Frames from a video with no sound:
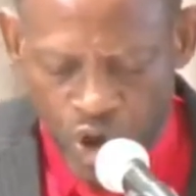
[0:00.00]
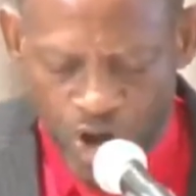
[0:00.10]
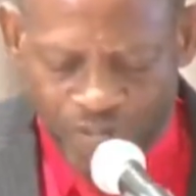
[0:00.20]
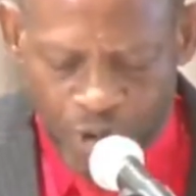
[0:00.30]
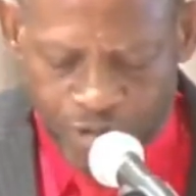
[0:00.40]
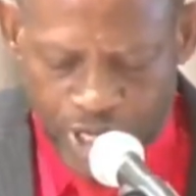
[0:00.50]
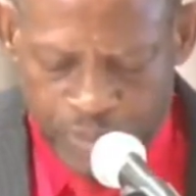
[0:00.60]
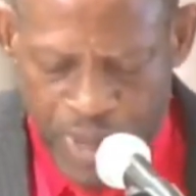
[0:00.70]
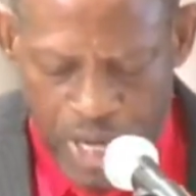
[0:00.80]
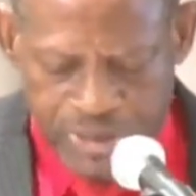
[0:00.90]
of our great
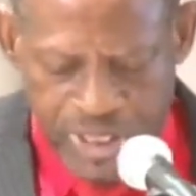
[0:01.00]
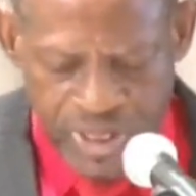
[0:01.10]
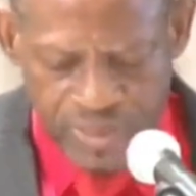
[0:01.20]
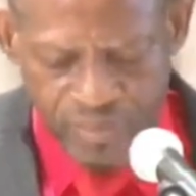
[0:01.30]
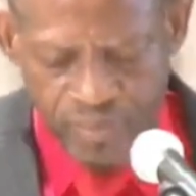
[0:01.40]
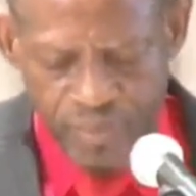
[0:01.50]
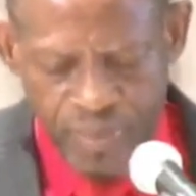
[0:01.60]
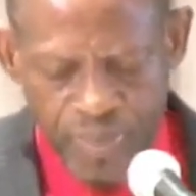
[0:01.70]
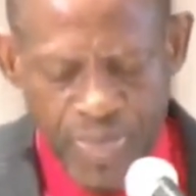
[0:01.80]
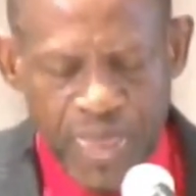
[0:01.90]
party
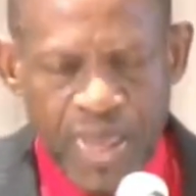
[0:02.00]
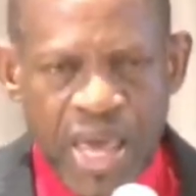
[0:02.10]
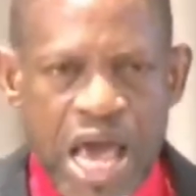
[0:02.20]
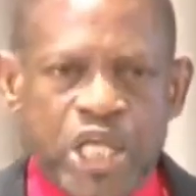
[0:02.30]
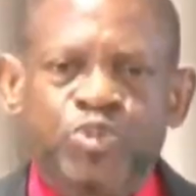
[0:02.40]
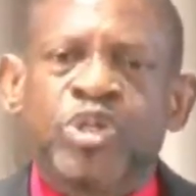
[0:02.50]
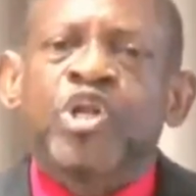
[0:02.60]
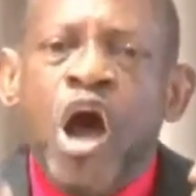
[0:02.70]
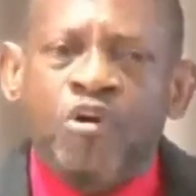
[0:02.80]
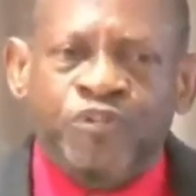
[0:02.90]
as we
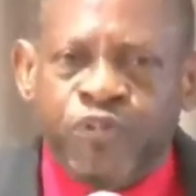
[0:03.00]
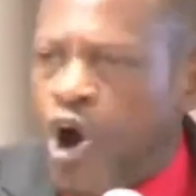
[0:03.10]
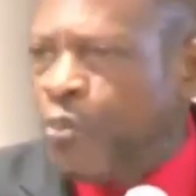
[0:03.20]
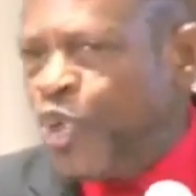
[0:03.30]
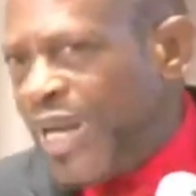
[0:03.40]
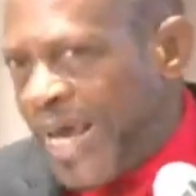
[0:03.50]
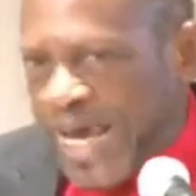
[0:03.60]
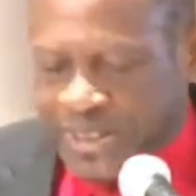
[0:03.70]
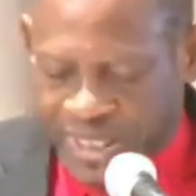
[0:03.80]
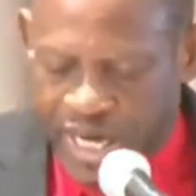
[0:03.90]
now
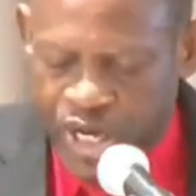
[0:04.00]
formulate a